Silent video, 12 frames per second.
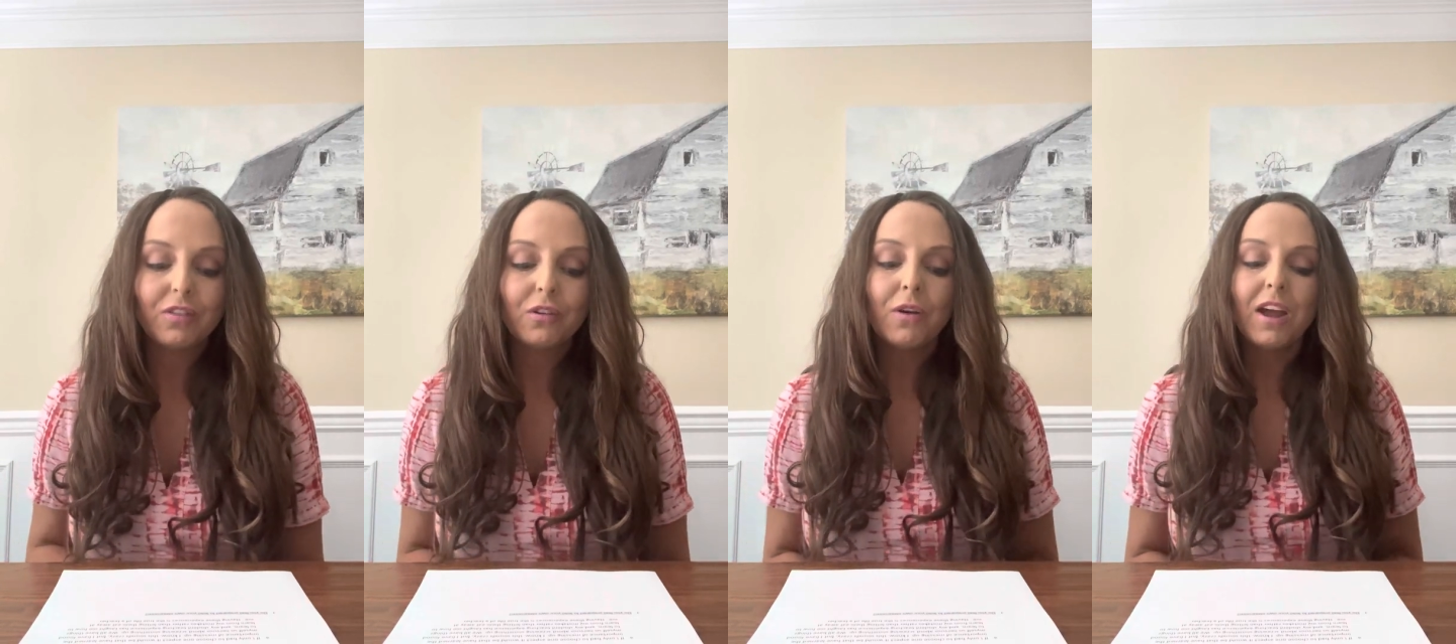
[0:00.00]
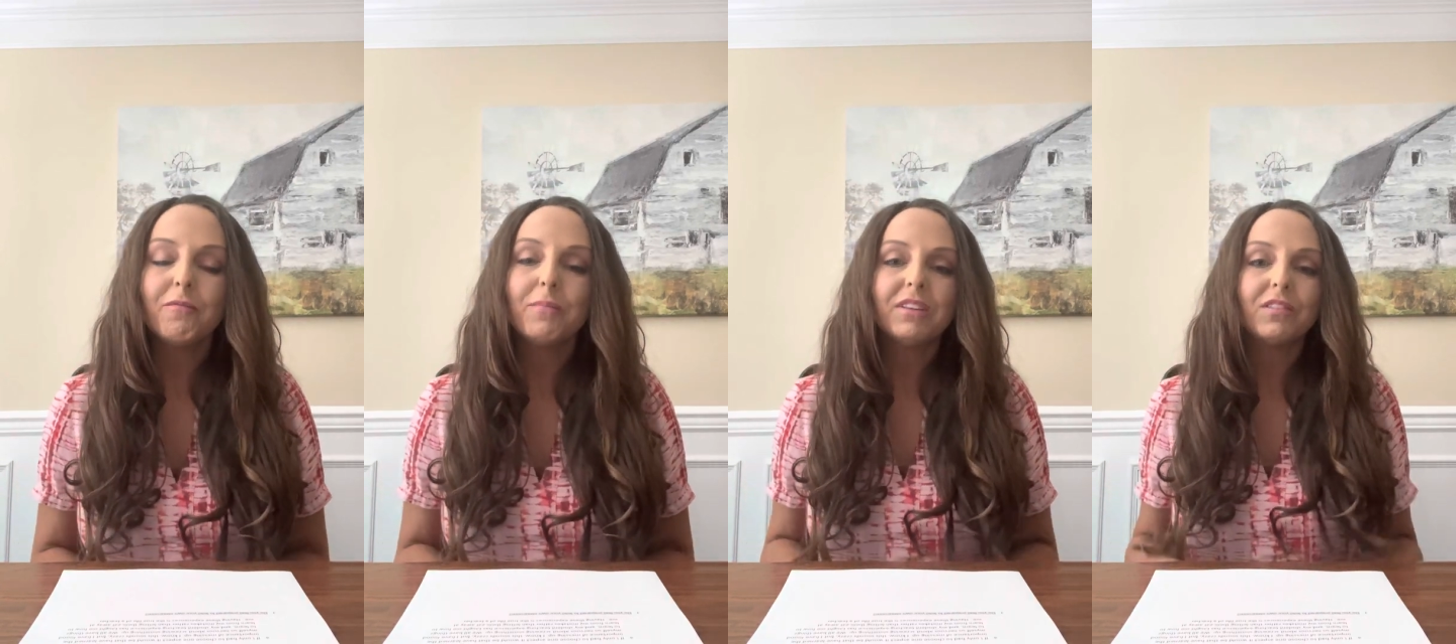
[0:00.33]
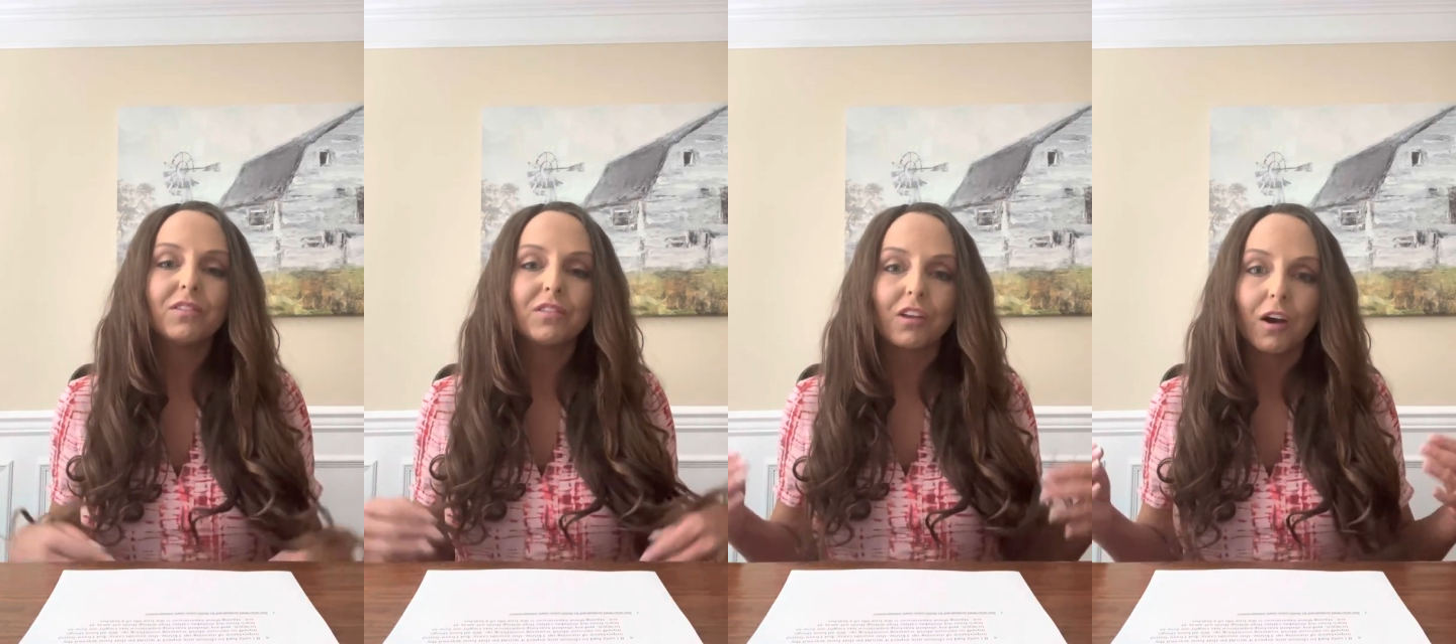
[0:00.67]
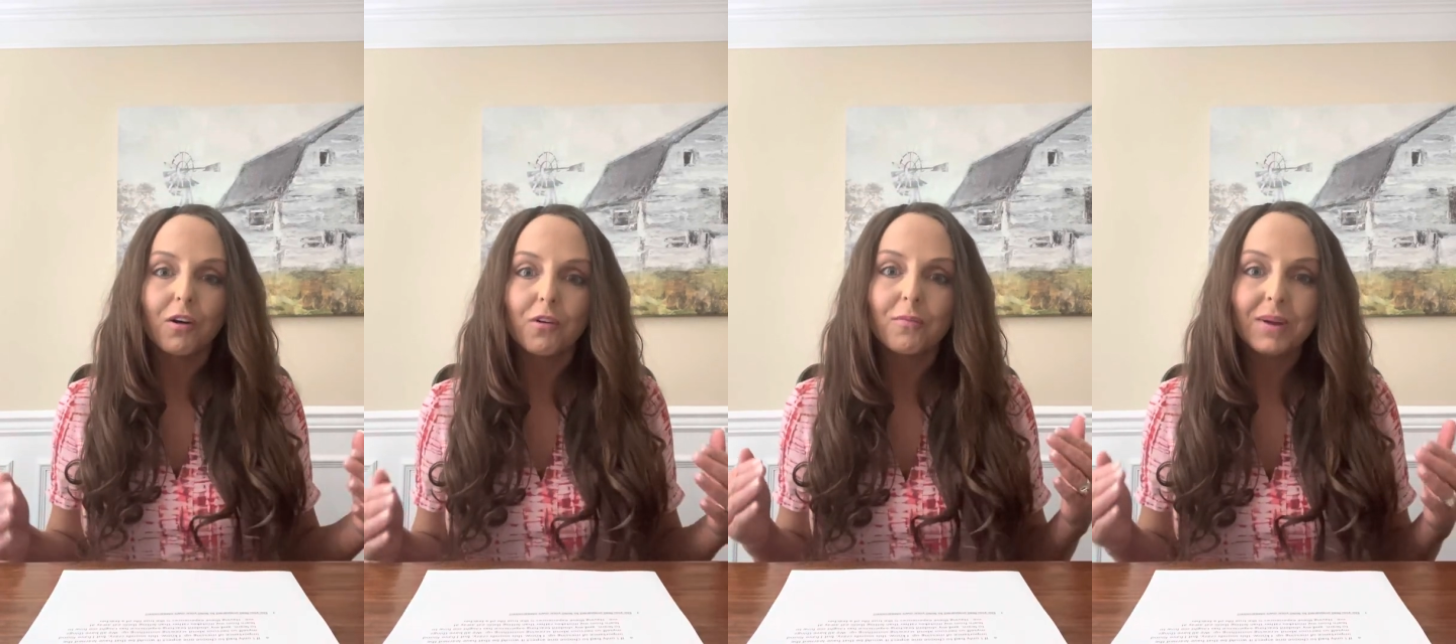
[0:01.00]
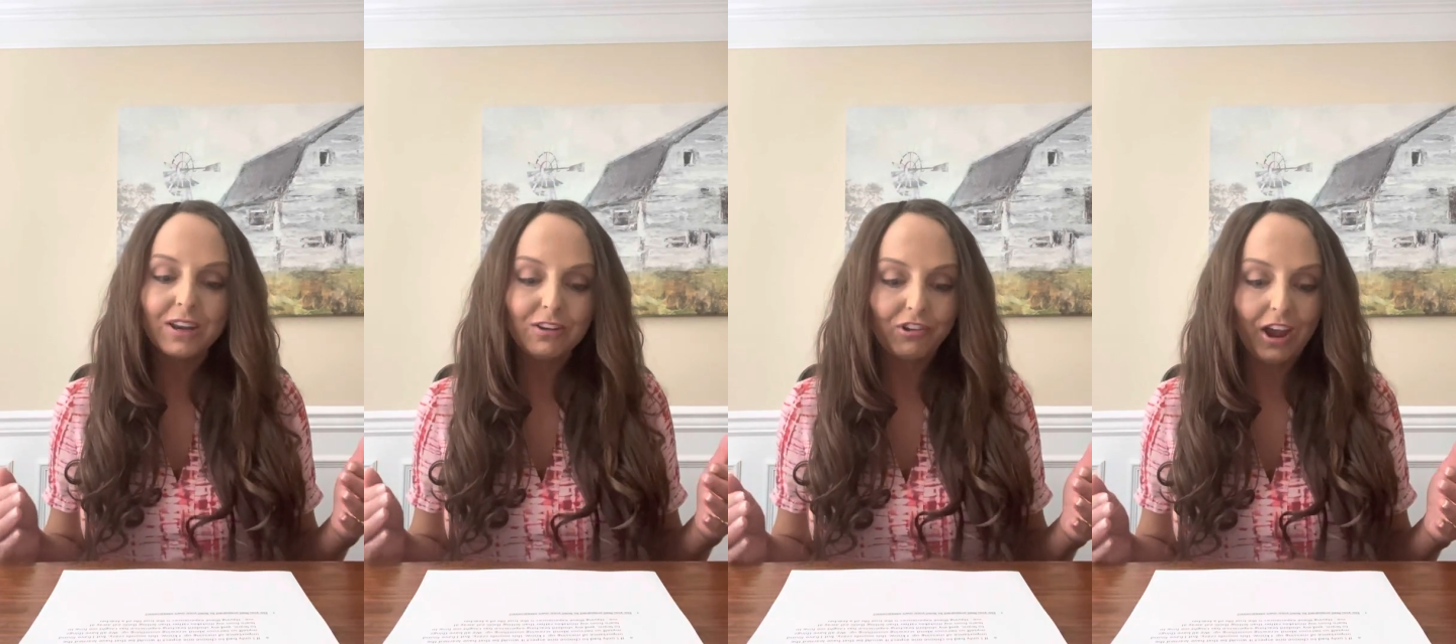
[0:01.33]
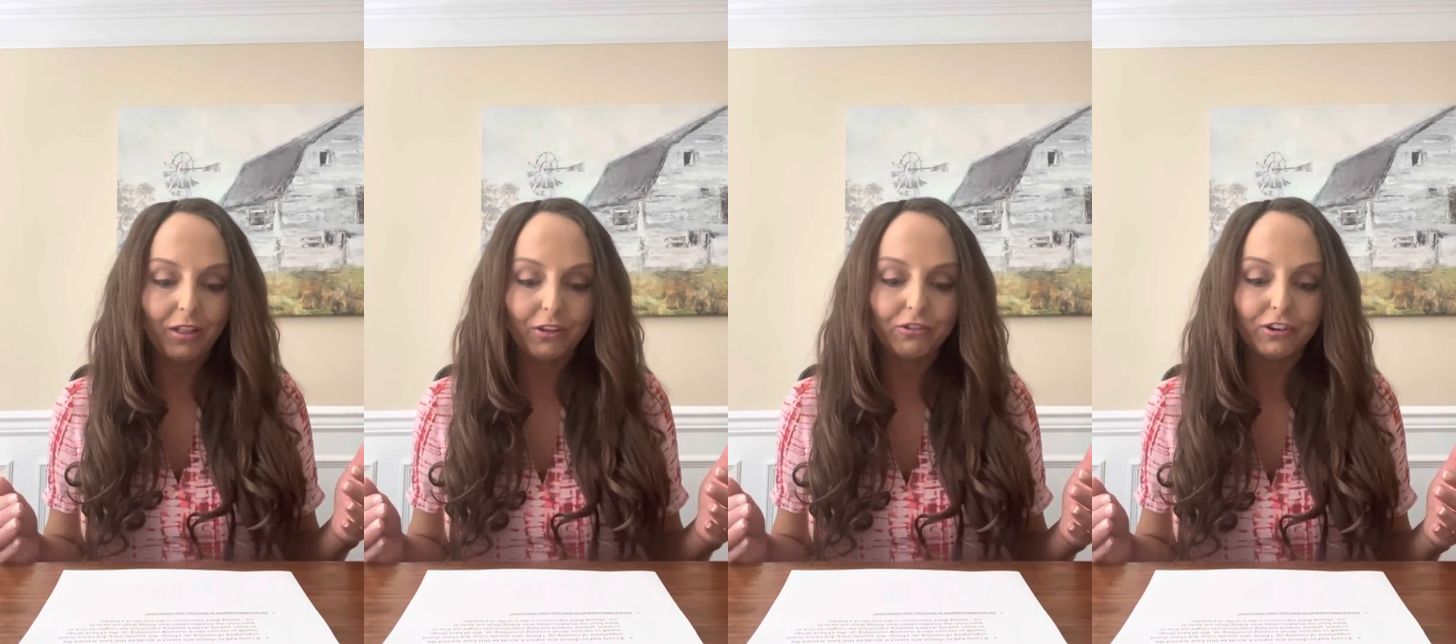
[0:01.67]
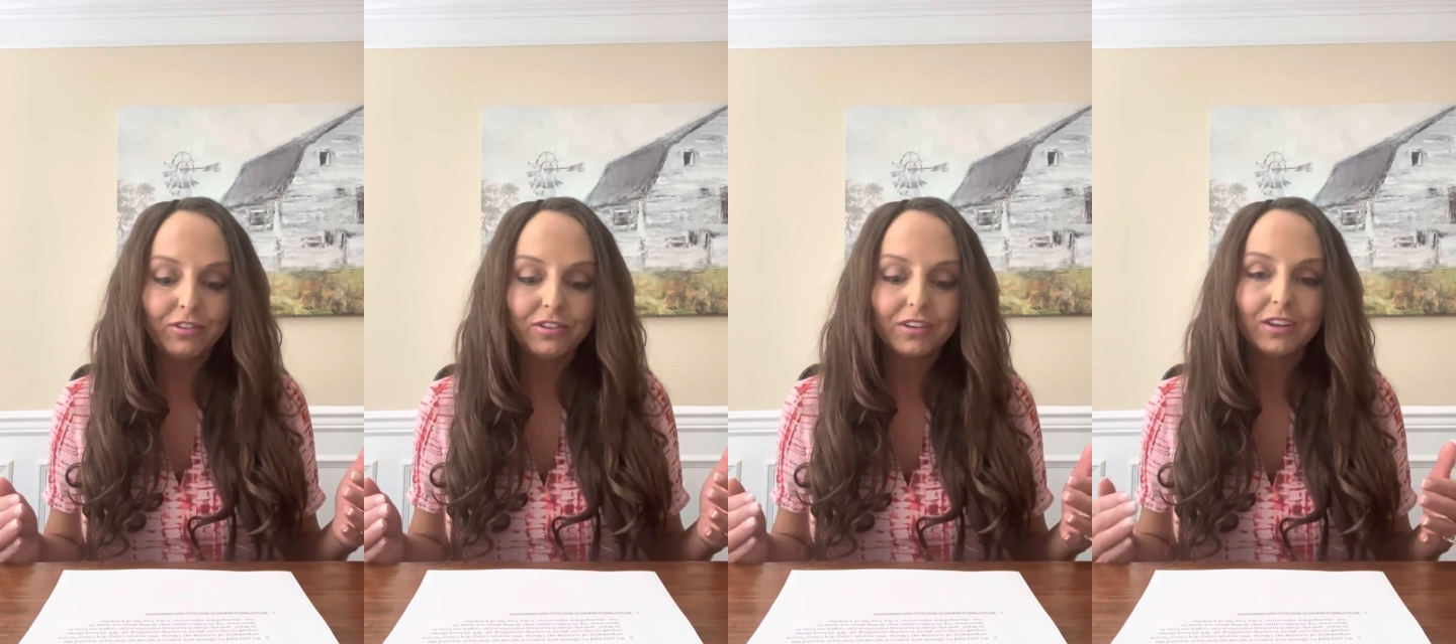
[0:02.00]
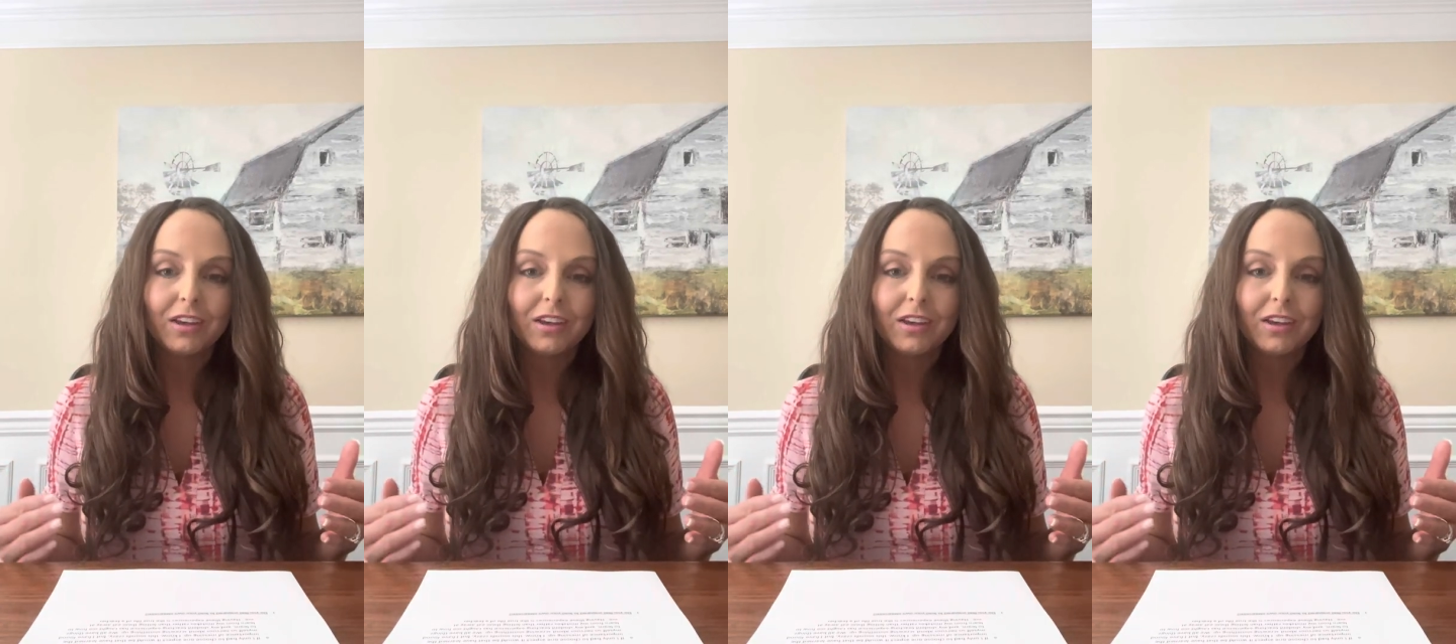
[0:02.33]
there have been so many challenges,